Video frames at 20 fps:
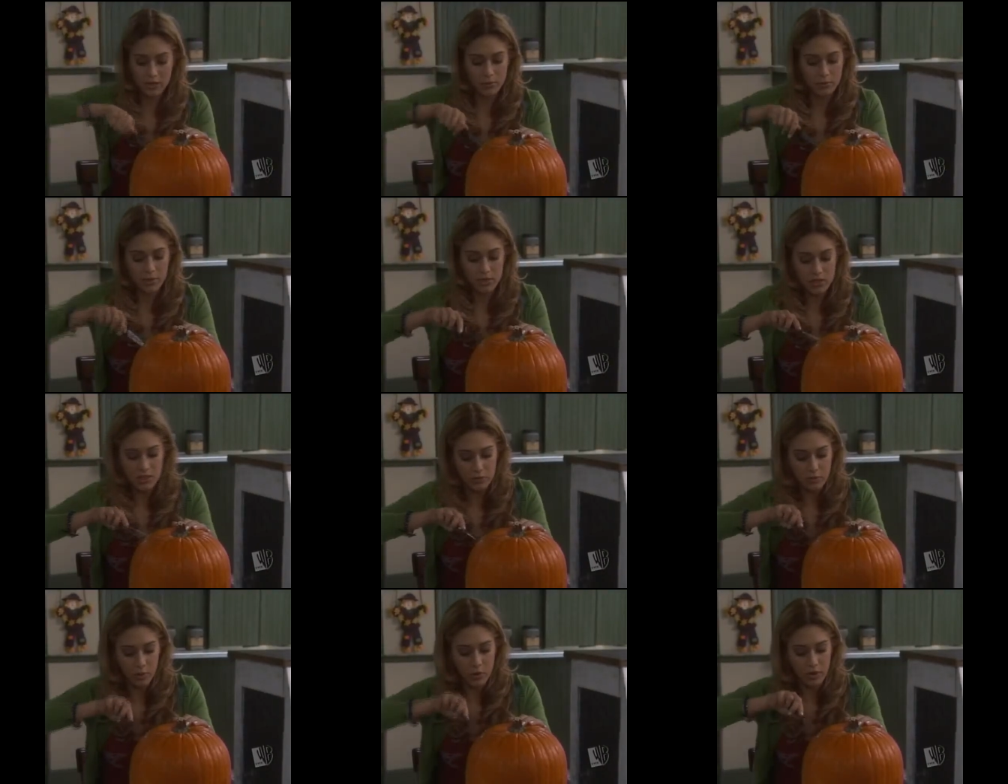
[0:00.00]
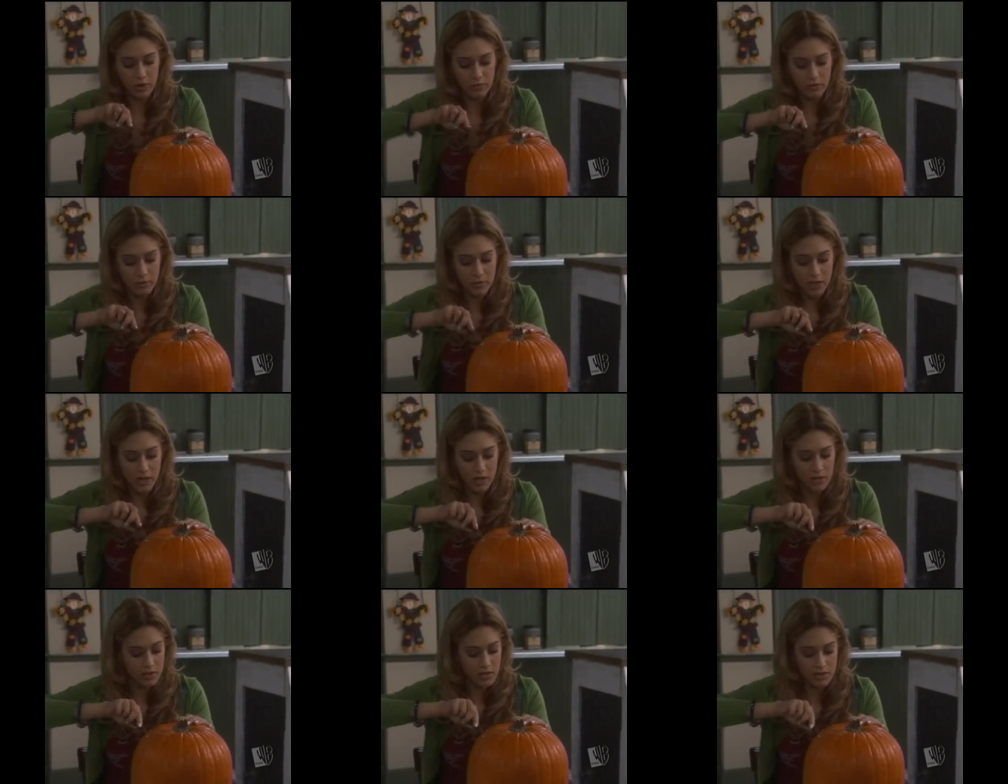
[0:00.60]
do you miss the point of
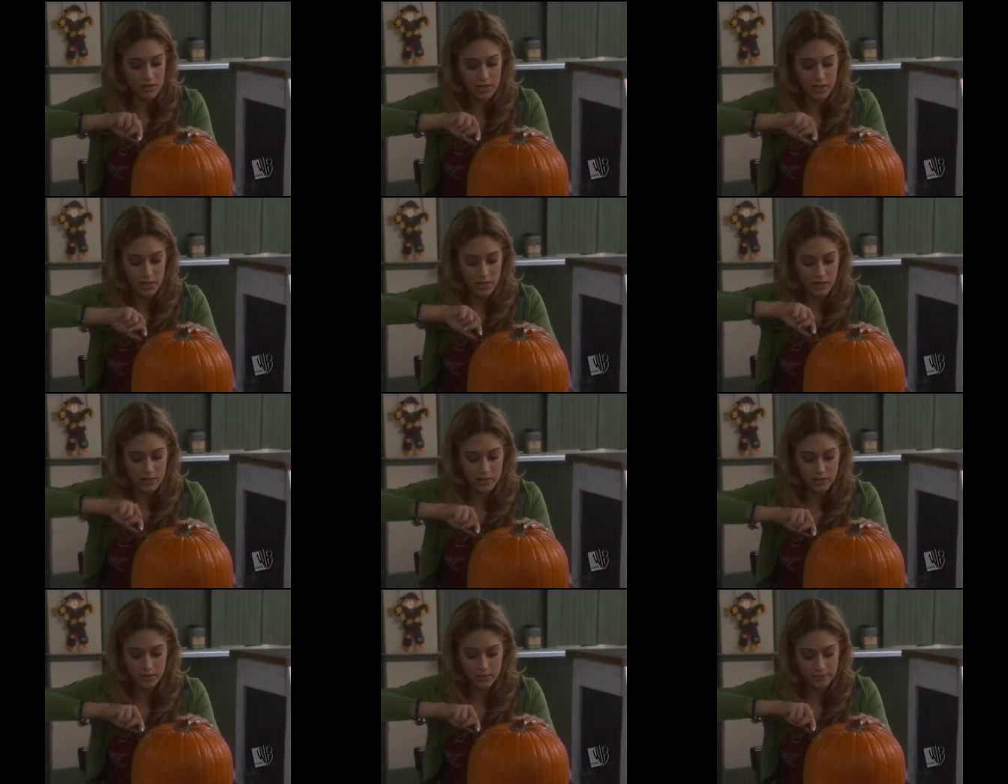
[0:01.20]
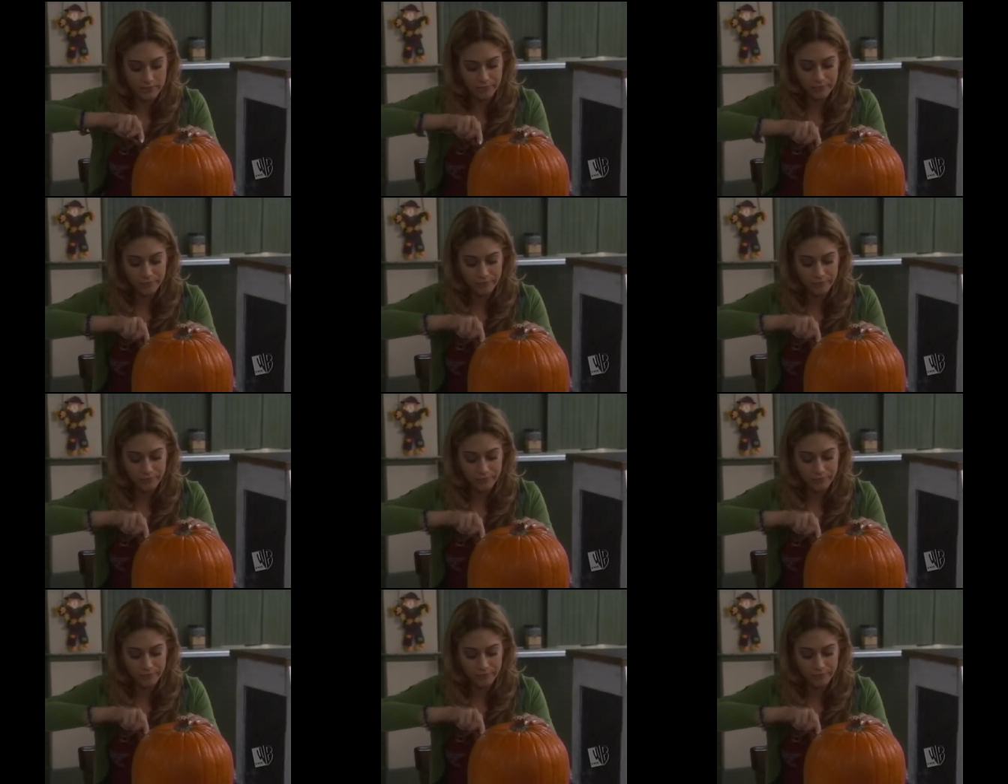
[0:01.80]
meaningless sex?